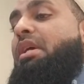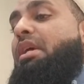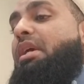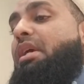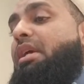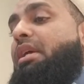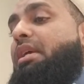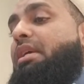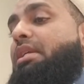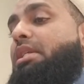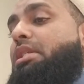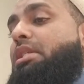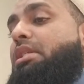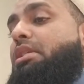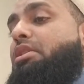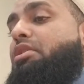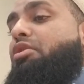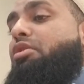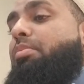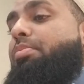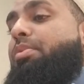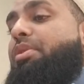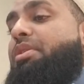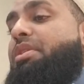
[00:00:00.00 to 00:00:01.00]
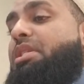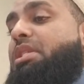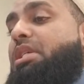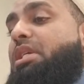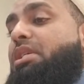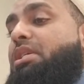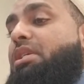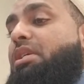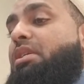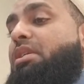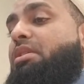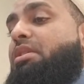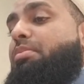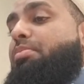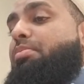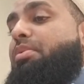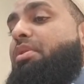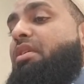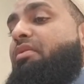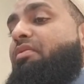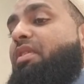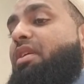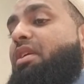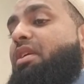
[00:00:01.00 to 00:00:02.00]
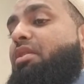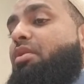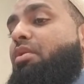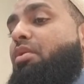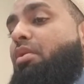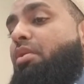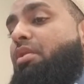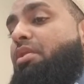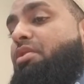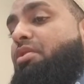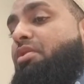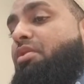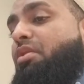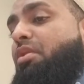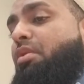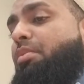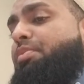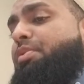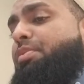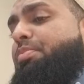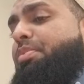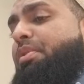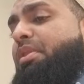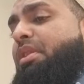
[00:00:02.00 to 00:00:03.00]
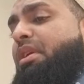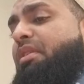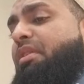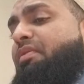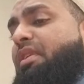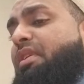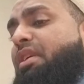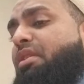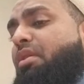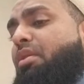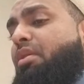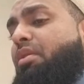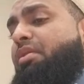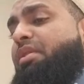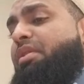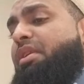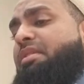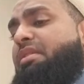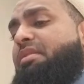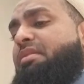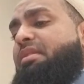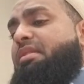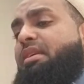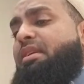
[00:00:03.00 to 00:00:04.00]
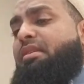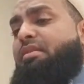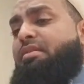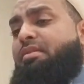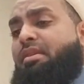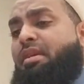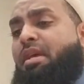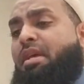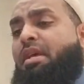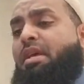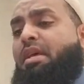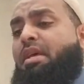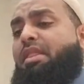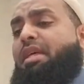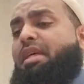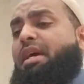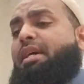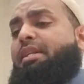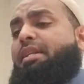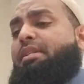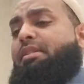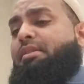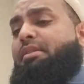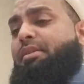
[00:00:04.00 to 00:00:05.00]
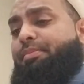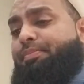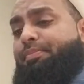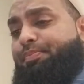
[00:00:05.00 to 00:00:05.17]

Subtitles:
is superstitions, believing in horoscopes, believing in all these things that